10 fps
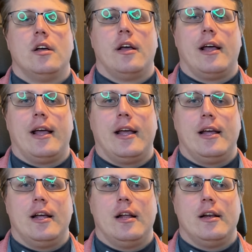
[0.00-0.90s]

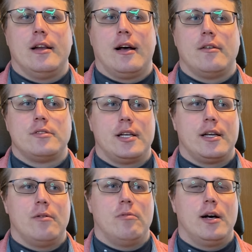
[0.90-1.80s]
And I was
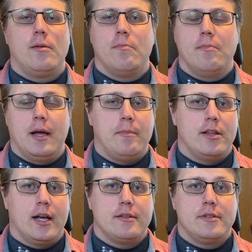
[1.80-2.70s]
thinking, well, maybe
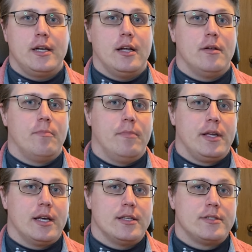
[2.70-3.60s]
that's it,
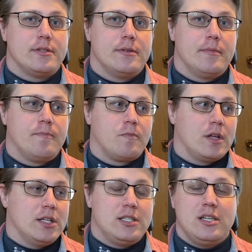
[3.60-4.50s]
because
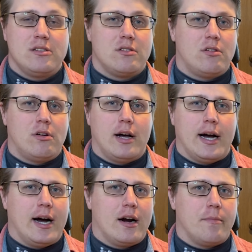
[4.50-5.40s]
it seems a little
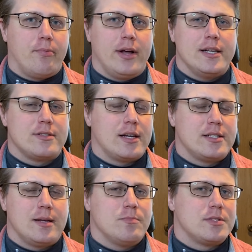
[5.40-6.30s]
out of place, like
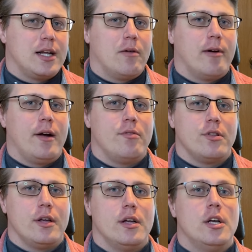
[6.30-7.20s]
something's not right with
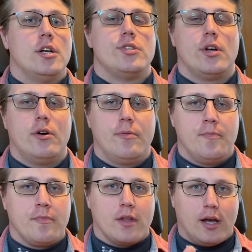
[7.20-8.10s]
it. So
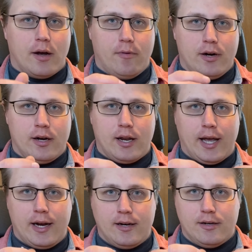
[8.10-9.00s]
I went
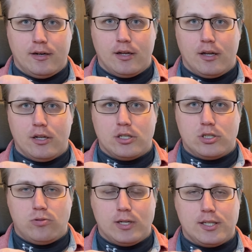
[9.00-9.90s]
ahead and
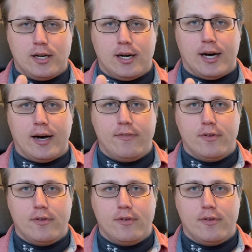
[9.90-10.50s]
twisted it off,